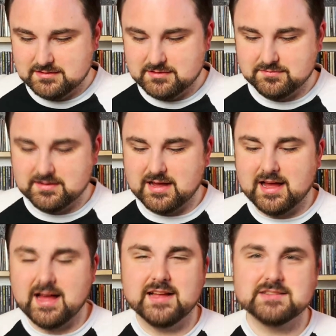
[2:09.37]
You've
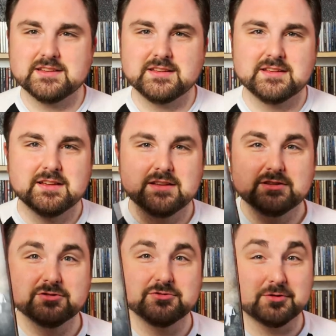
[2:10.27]
got
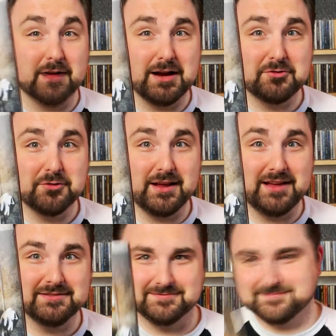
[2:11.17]

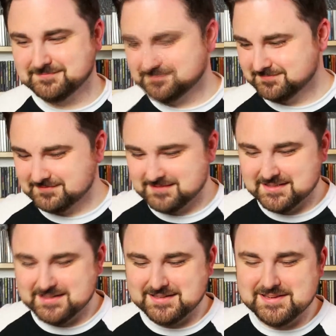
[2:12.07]
Dracula.
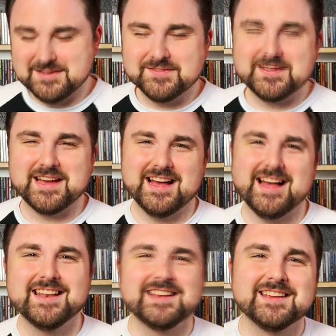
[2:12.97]
And you've
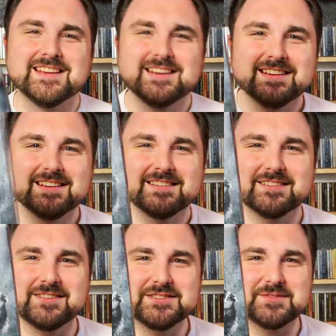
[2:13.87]
got the
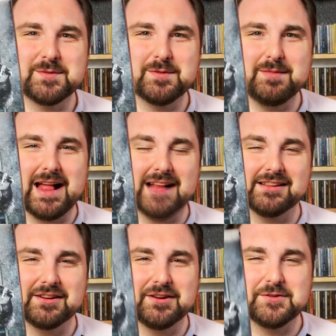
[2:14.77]
Creature from the Black
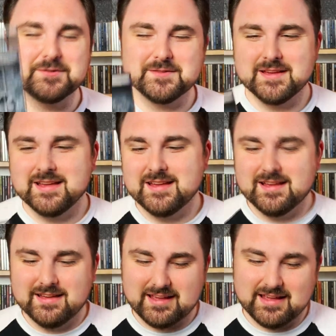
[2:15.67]
Lagoon.
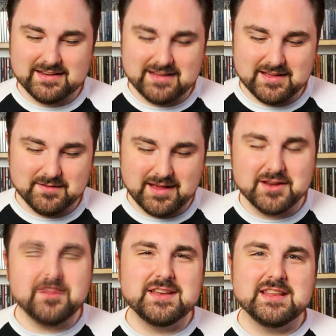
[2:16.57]
And I
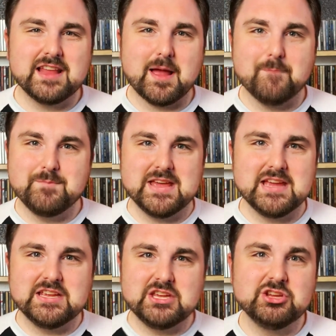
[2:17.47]
know they did like a
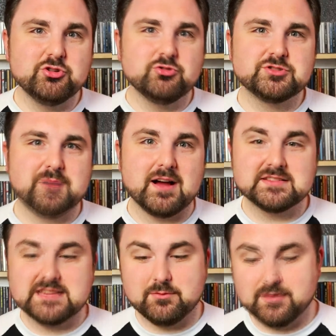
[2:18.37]
big, huge
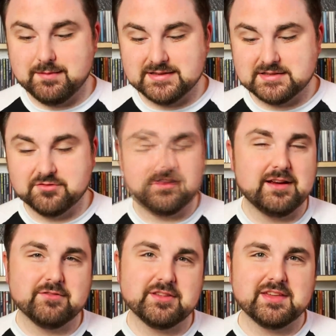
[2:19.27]
box set where they basically threw
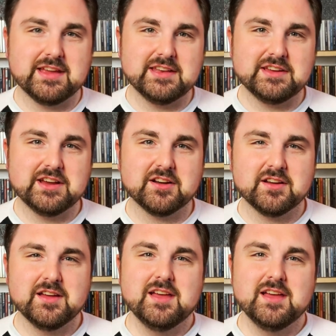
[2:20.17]
everything in here.